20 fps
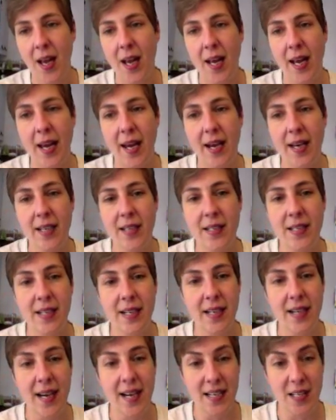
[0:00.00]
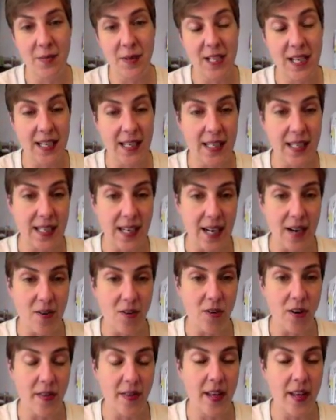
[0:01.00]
and uh, had to be taken down.